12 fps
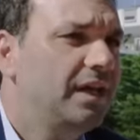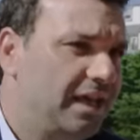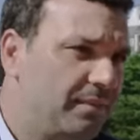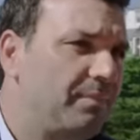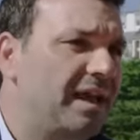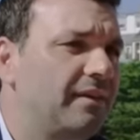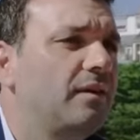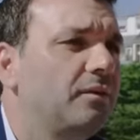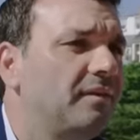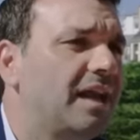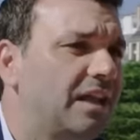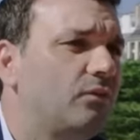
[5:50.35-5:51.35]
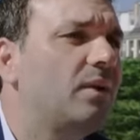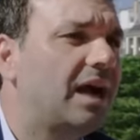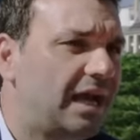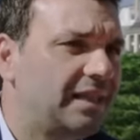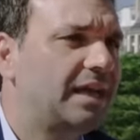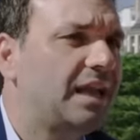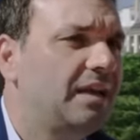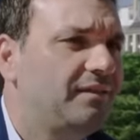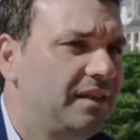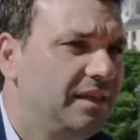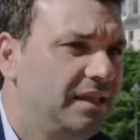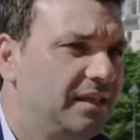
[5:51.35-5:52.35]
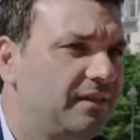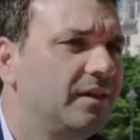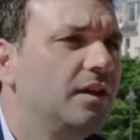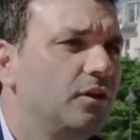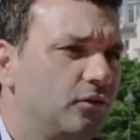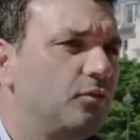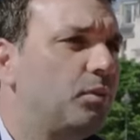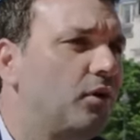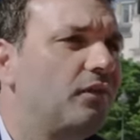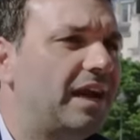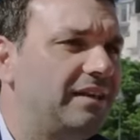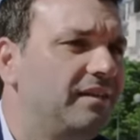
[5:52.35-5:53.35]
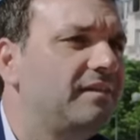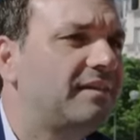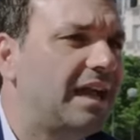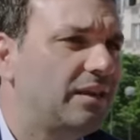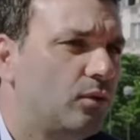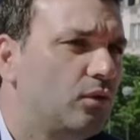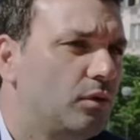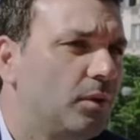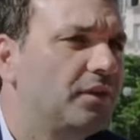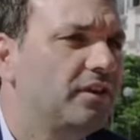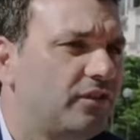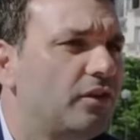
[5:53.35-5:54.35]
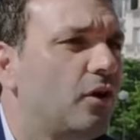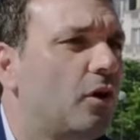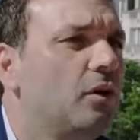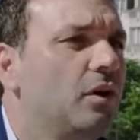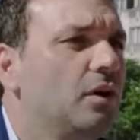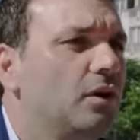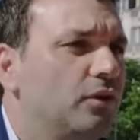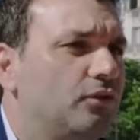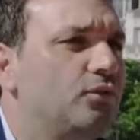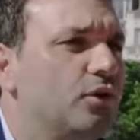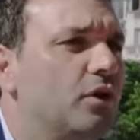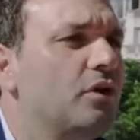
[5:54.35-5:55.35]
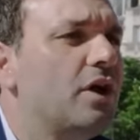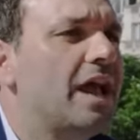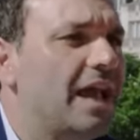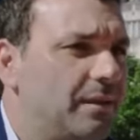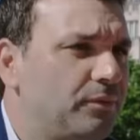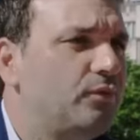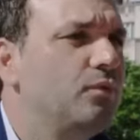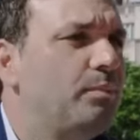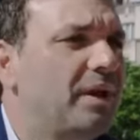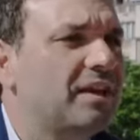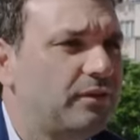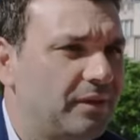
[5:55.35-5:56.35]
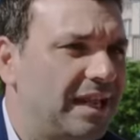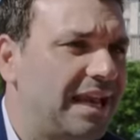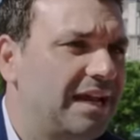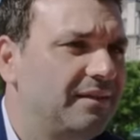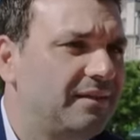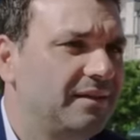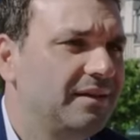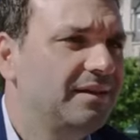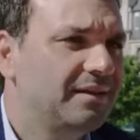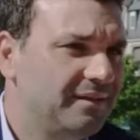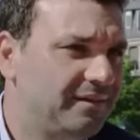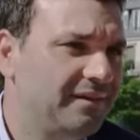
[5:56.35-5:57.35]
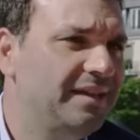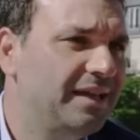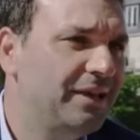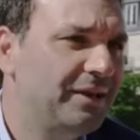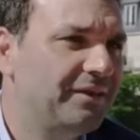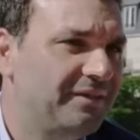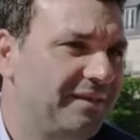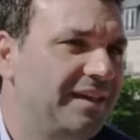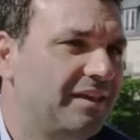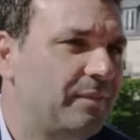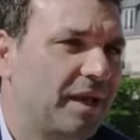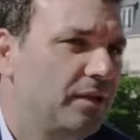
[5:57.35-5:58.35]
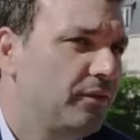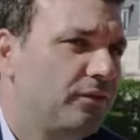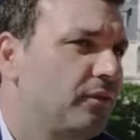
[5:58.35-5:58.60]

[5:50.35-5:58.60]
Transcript: And based on that, we are analyzing it to provide insight, recommendation, or to uh, help to personalize the, uh, the experience.